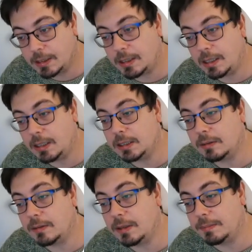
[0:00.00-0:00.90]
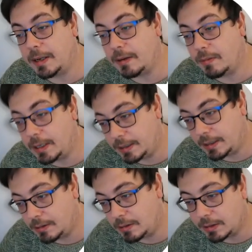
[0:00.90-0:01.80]
is increased by 1
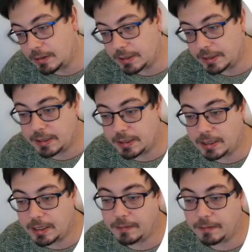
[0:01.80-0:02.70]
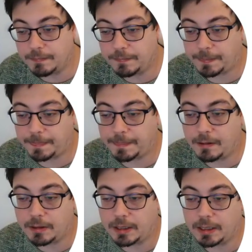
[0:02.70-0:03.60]
on these states here.
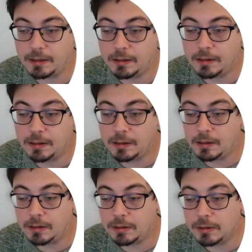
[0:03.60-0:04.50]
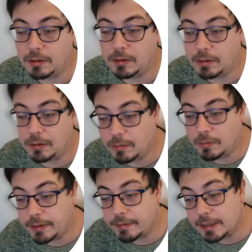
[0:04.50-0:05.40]
Okay, so
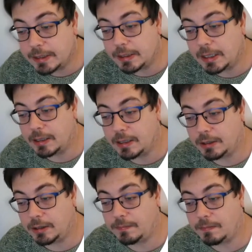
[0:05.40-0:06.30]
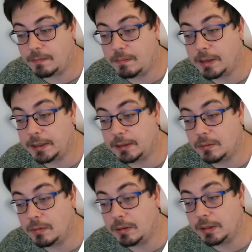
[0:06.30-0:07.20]
we raise the energy, but
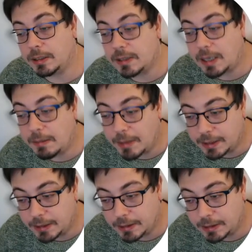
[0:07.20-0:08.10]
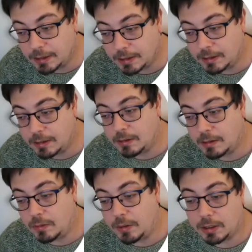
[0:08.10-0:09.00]
in the same manner
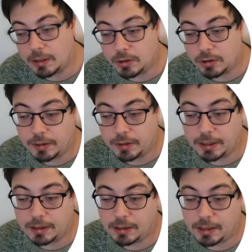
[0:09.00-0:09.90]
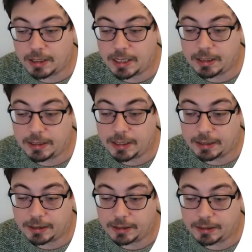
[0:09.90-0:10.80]
we can show that A dagger,